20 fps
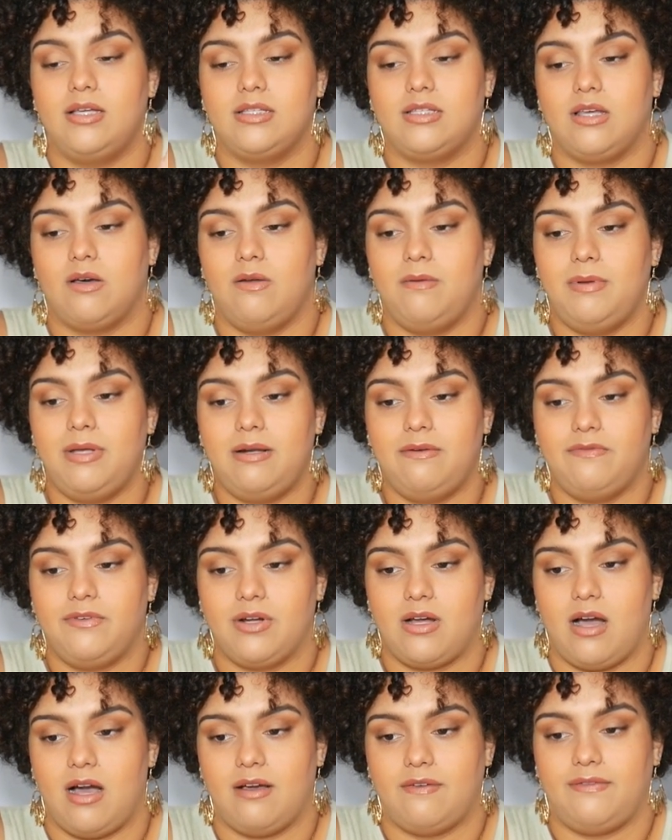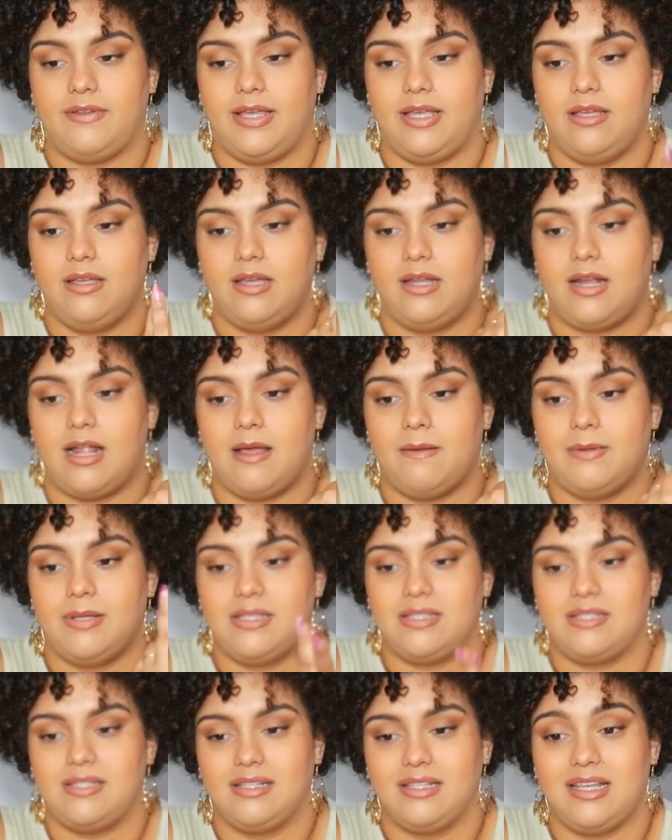So we meet up for coffee, and I'm
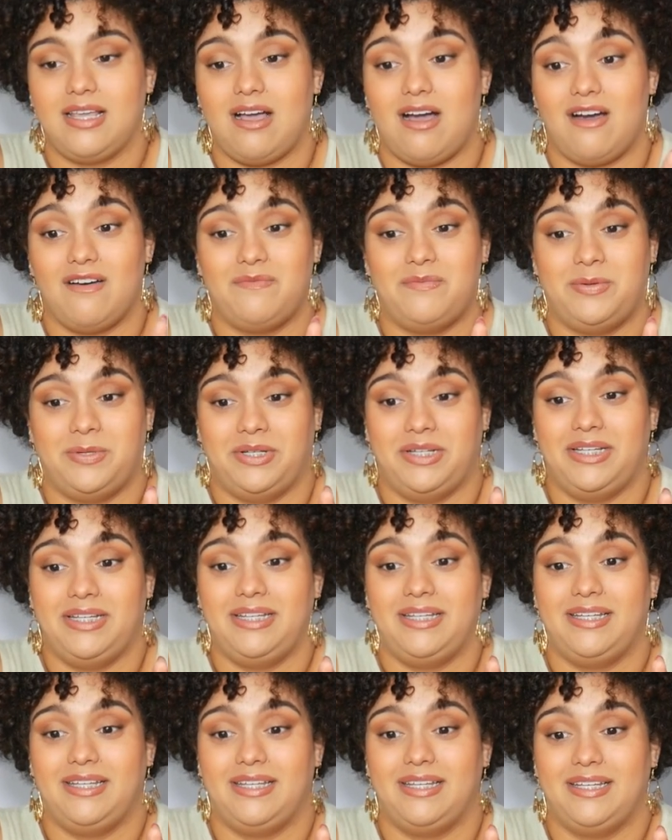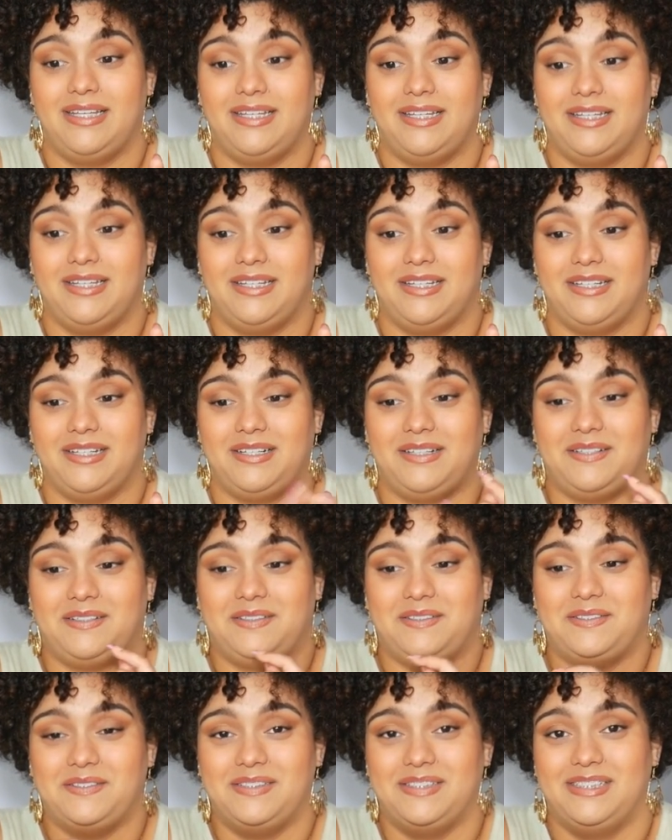instantly off put.
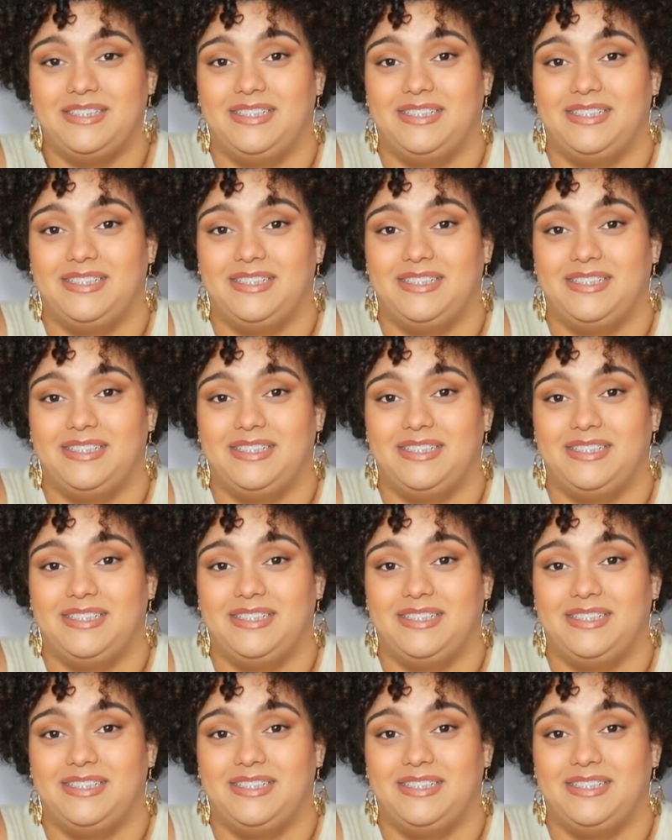Oh.